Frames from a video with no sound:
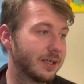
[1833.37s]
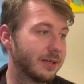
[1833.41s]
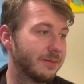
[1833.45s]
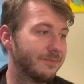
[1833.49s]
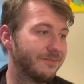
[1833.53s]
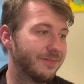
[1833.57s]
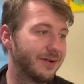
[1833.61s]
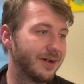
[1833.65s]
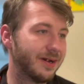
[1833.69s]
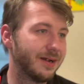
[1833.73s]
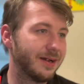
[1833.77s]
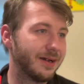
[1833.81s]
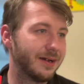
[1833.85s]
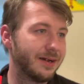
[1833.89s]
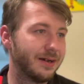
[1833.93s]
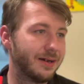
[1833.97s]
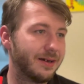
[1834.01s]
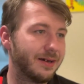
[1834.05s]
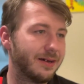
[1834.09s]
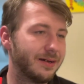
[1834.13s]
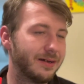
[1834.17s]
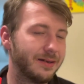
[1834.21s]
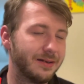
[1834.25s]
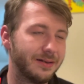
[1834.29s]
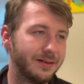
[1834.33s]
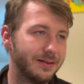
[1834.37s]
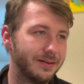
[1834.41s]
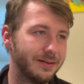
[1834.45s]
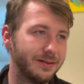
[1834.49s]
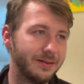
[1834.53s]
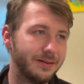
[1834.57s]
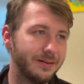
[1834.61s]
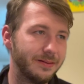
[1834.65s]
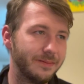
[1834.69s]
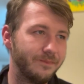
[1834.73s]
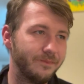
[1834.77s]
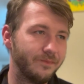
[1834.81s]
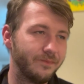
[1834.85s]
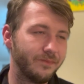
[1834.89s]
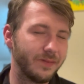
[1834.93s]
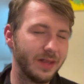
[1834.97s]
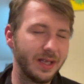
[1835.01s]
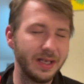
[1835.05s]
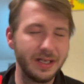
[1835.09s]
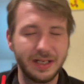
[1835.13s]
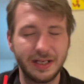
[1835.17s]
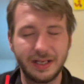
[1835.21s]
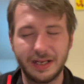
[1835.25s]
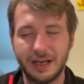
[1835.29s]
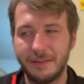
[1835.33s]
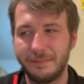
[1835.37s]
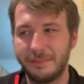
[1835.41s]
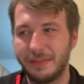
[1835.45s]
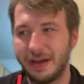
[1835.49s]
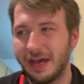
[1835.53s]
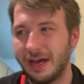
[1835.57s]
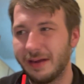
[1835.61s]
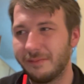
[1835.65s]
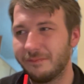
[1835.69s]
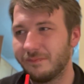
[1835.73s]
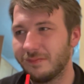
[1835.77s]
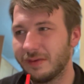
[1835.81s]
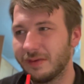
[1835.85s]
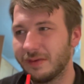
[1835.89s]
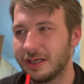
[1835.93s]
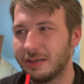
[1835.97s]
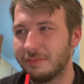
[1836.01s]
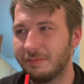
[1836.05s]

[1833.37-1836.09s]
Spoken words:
but this is not bad.